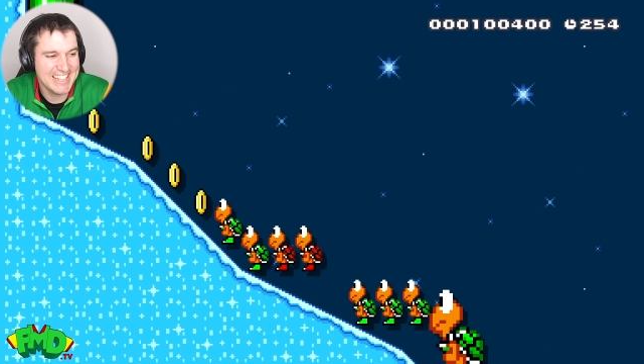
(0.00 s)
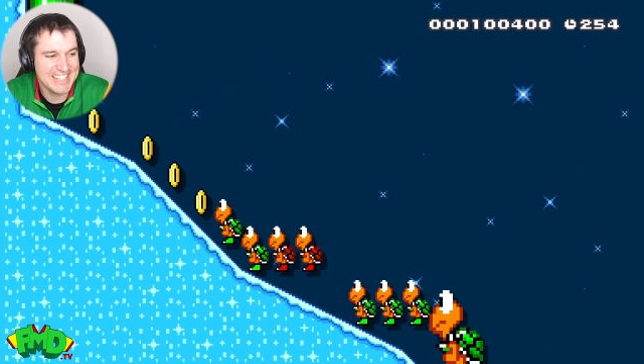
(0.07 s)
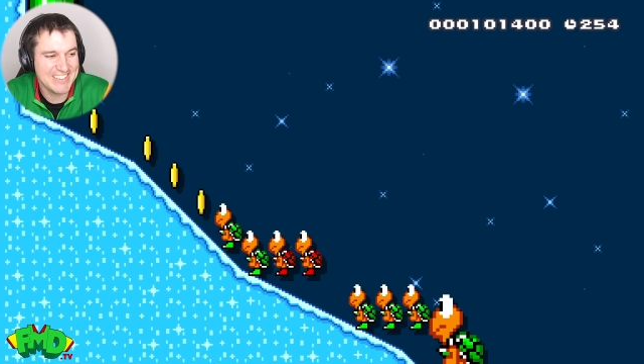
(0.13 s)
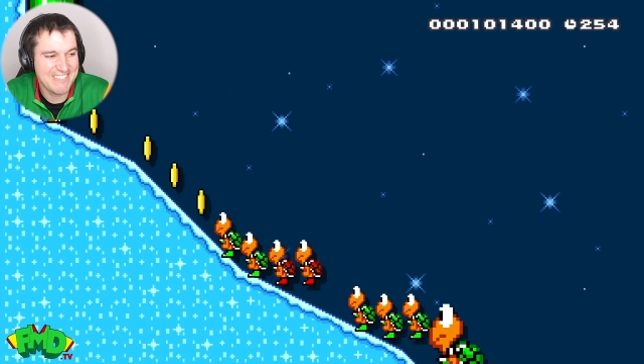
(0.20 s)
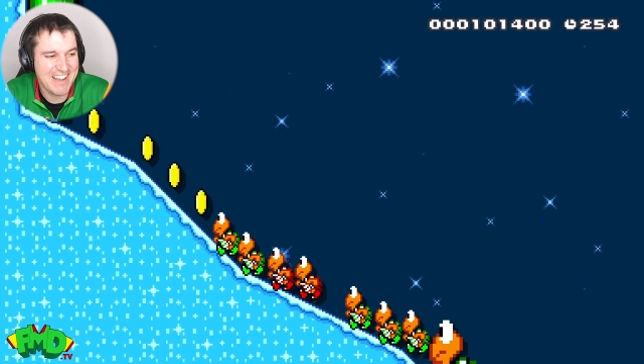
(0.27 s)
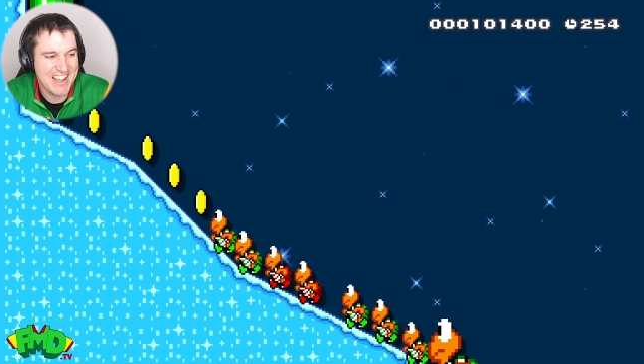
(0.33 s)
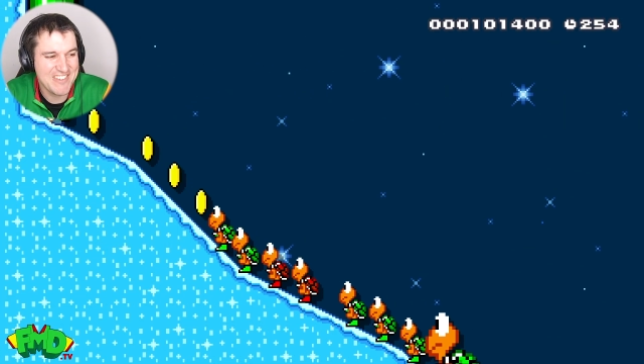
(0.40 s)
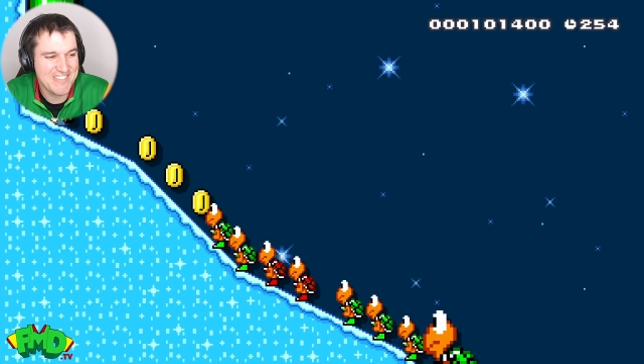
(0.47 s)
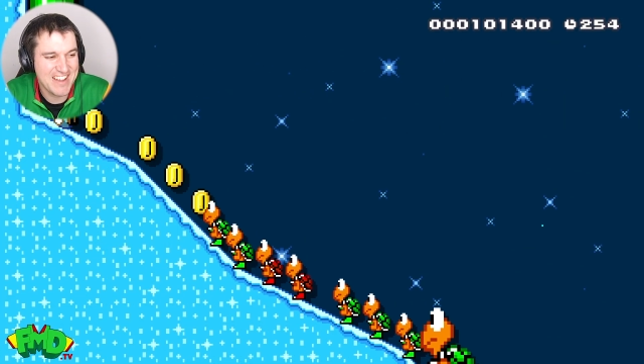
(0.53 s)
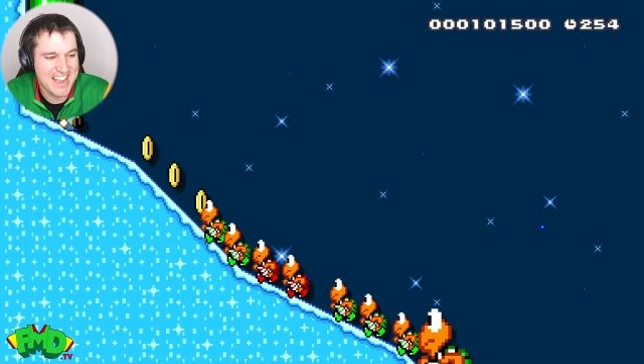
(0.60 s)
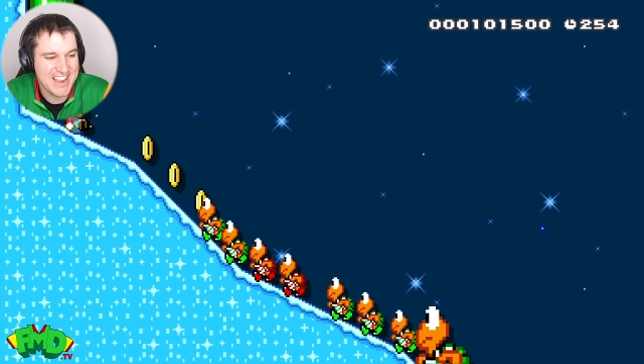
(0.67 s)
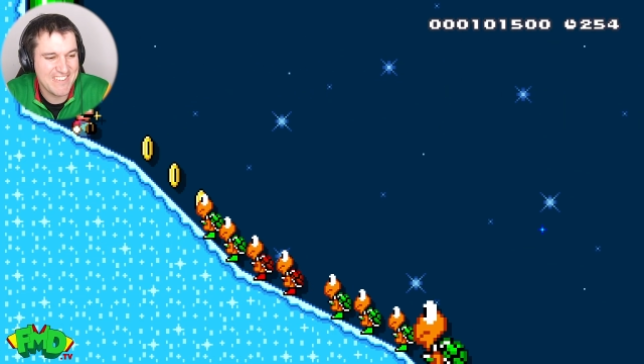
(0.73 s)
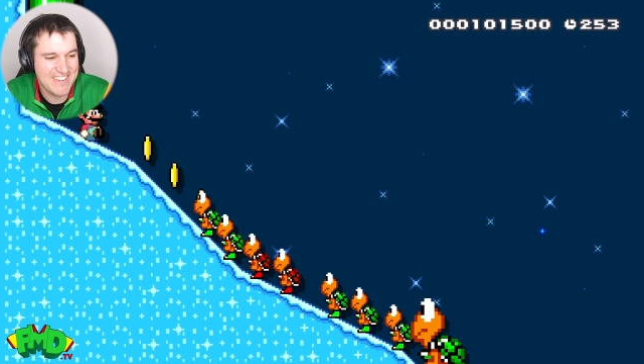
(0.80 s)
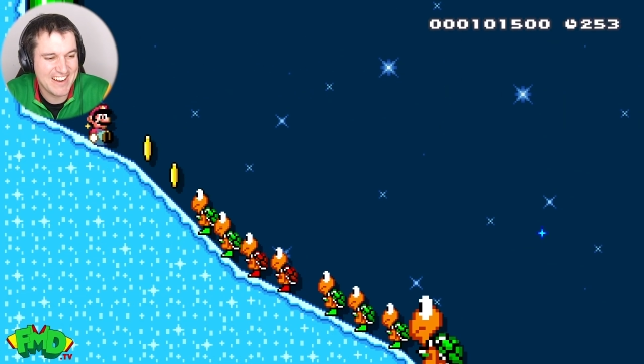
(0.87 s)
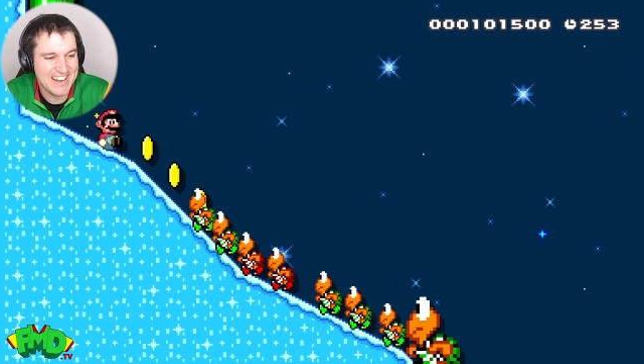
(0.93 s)
is my
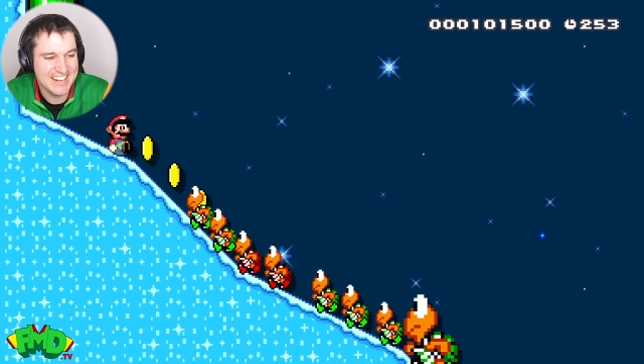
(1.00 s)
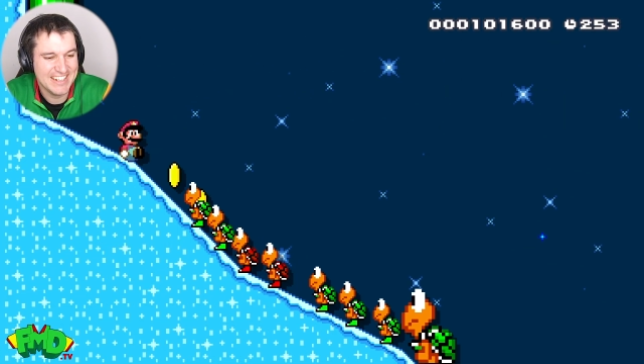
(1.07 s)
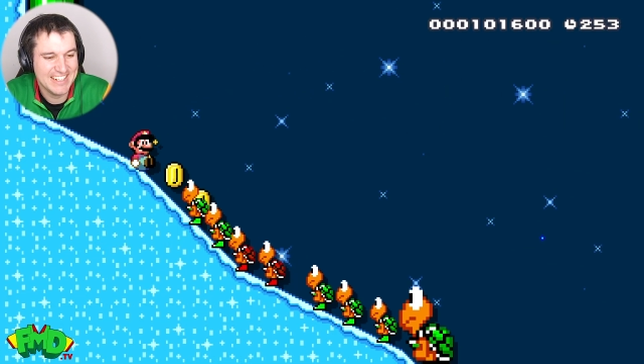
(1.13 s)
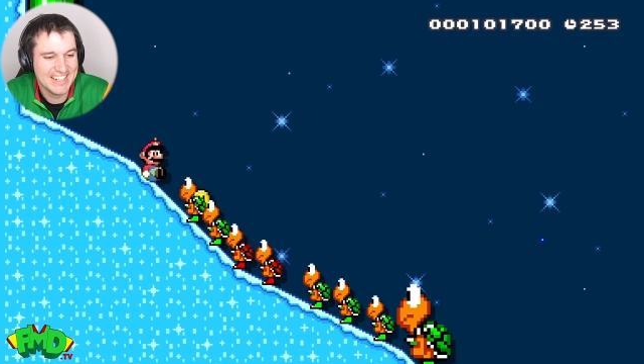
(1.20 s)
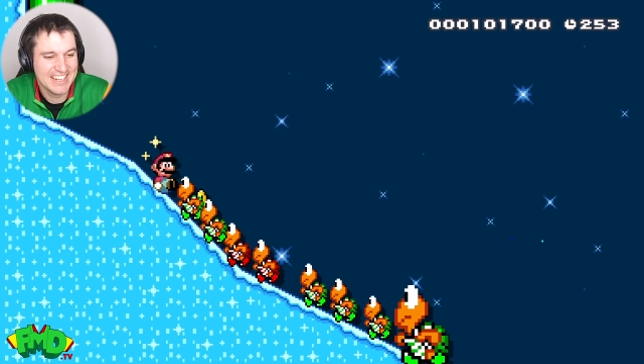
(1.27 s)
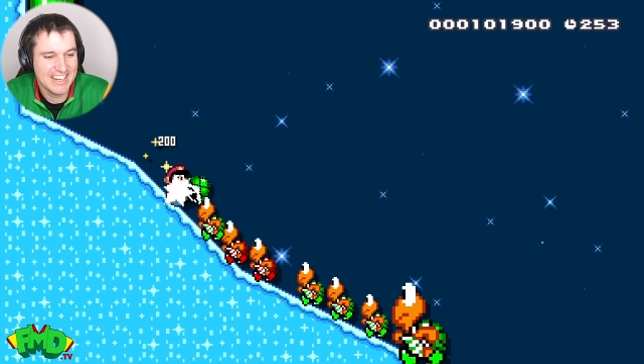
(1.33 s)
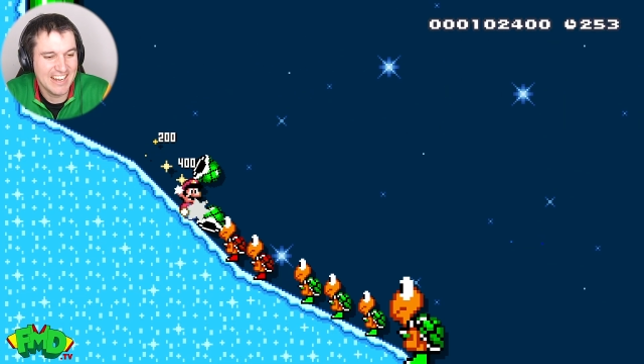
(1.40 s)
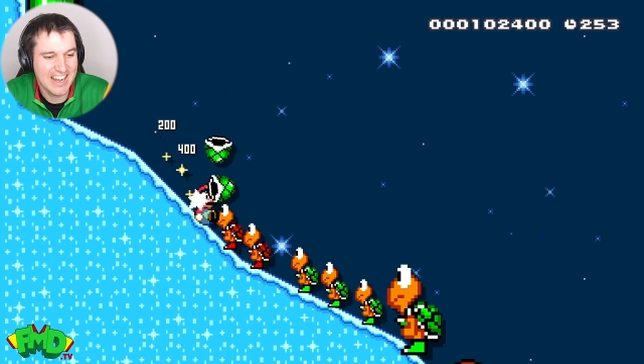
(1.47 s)
favorite.